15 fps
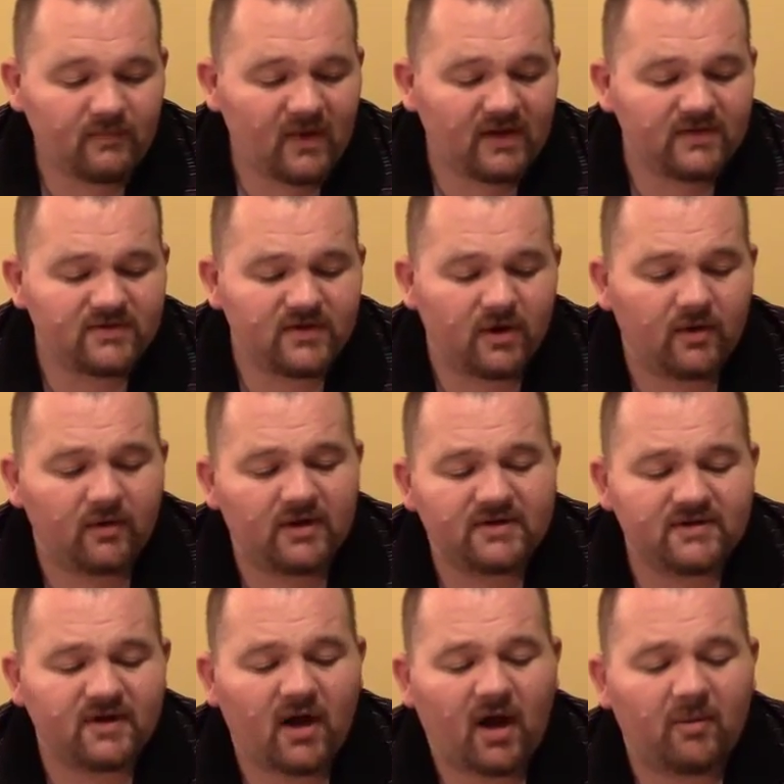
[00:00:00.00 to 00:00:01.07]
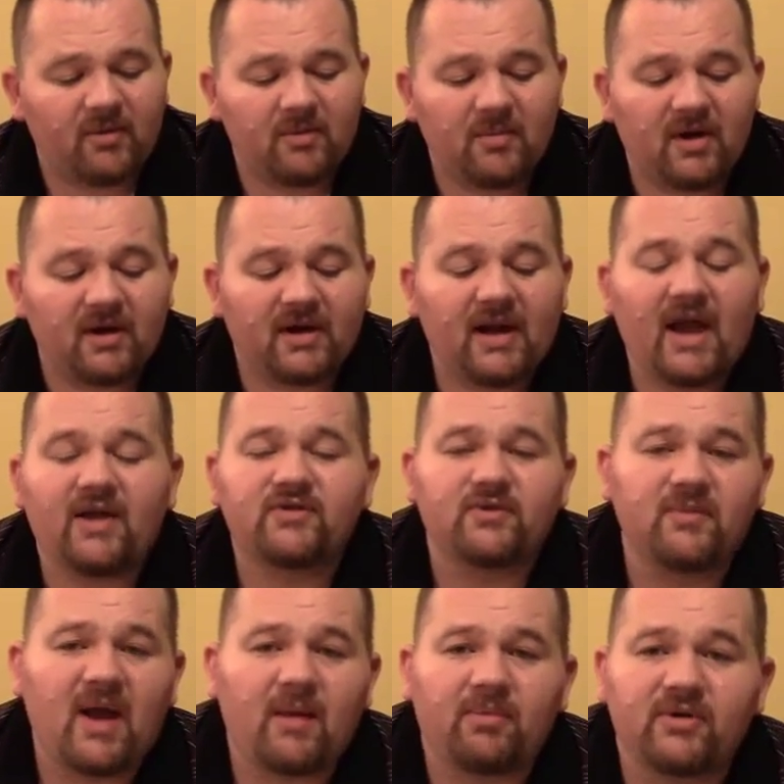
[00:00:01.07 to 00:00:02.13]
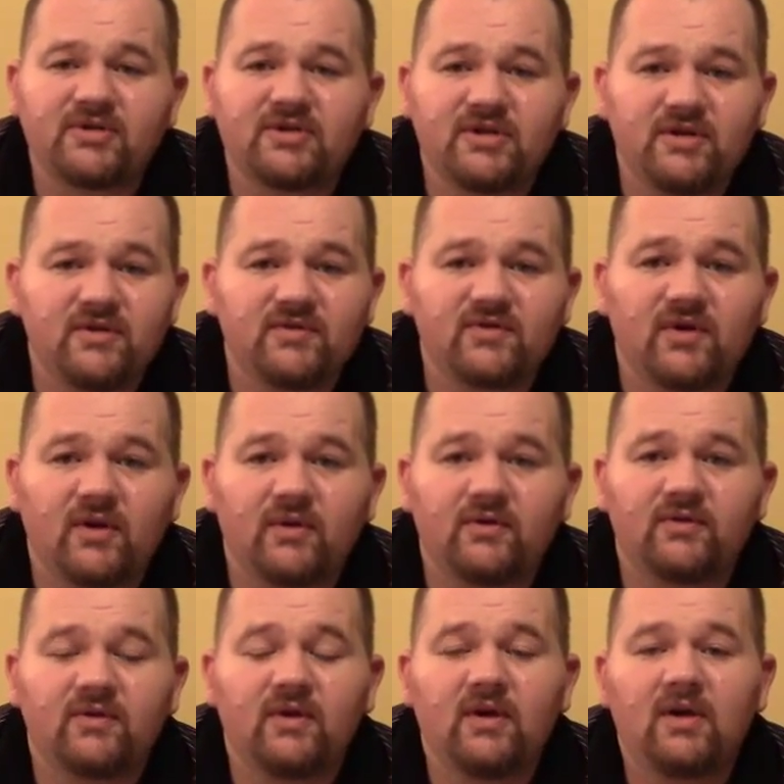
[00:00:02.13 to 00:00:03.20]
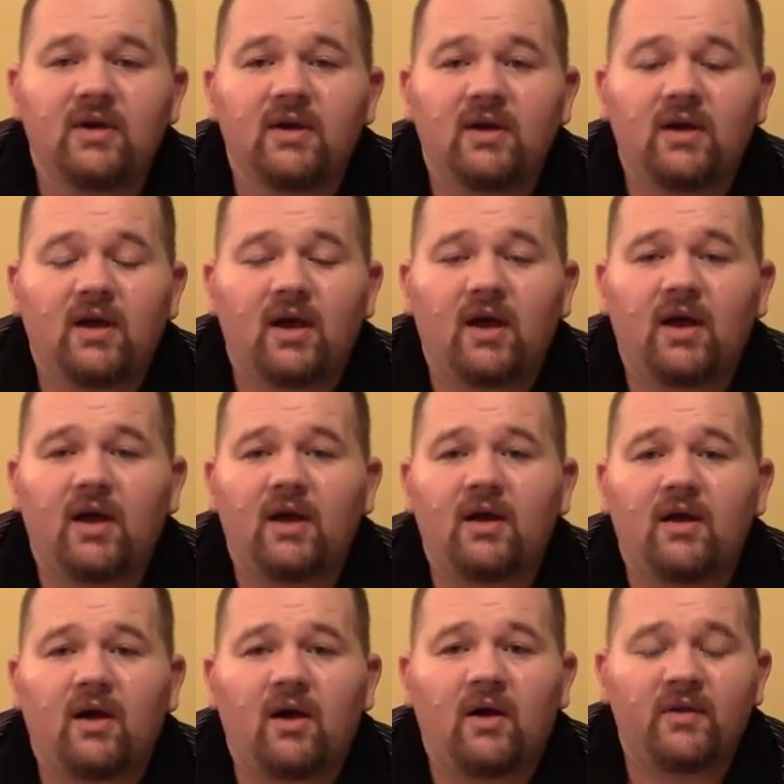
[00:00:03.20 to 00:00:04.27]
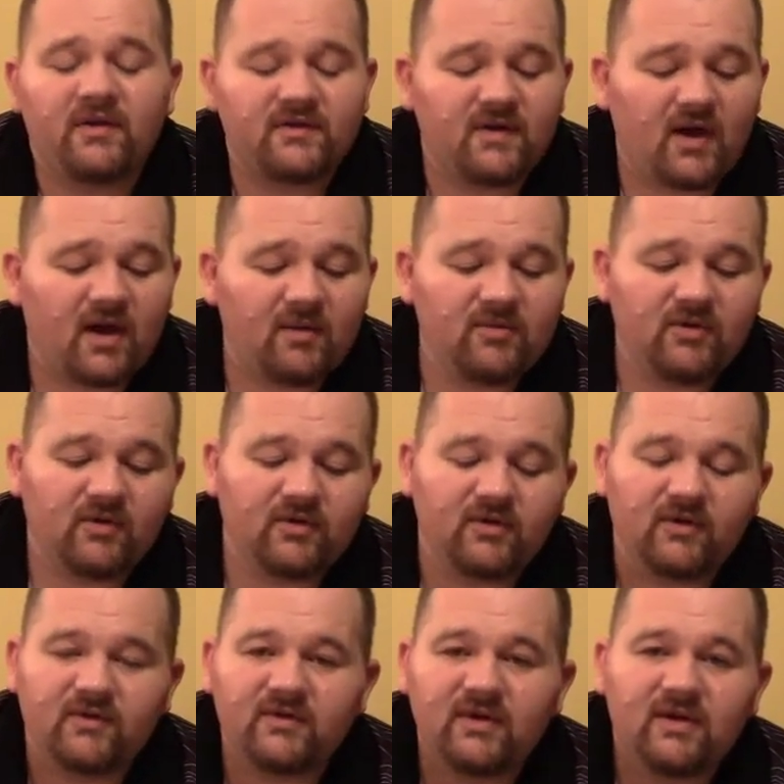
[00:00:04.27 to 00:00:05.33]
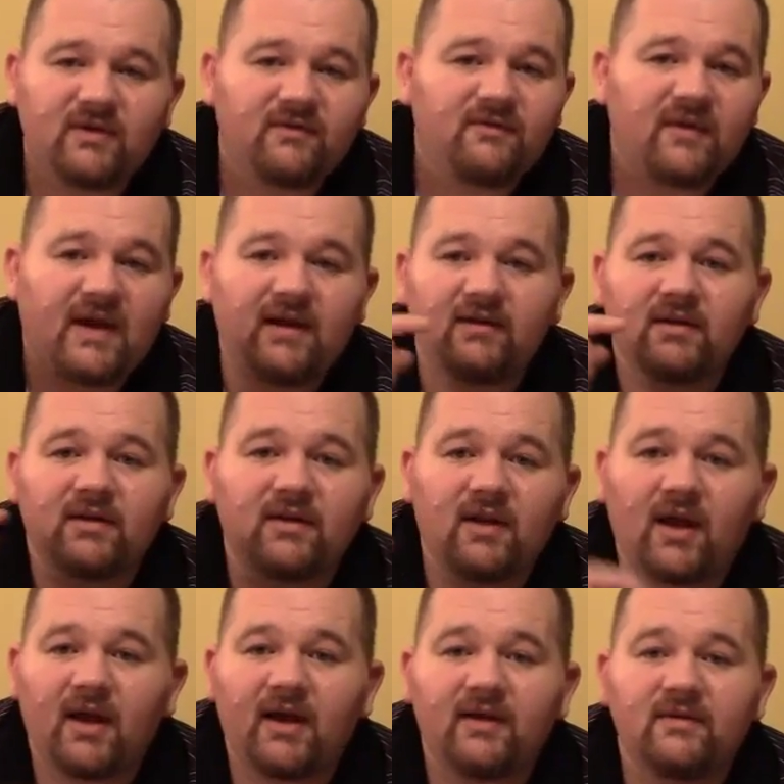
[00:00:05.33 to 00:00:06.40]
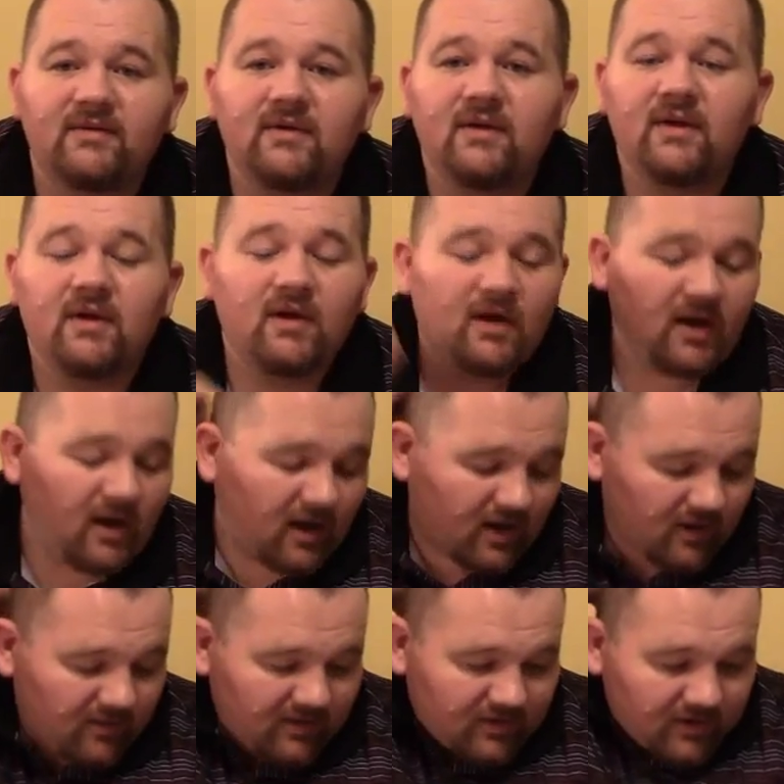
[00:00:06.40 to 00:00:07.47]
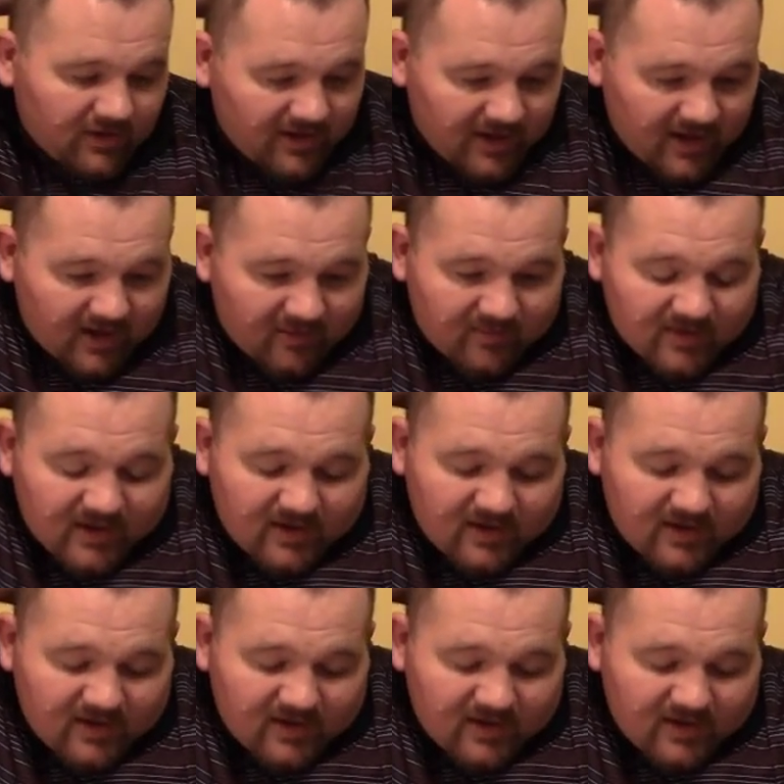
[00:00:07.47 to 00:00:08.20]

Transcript: So it's common among cadastral mappers to use those all the time. You'll see the faint little lines when looking at them.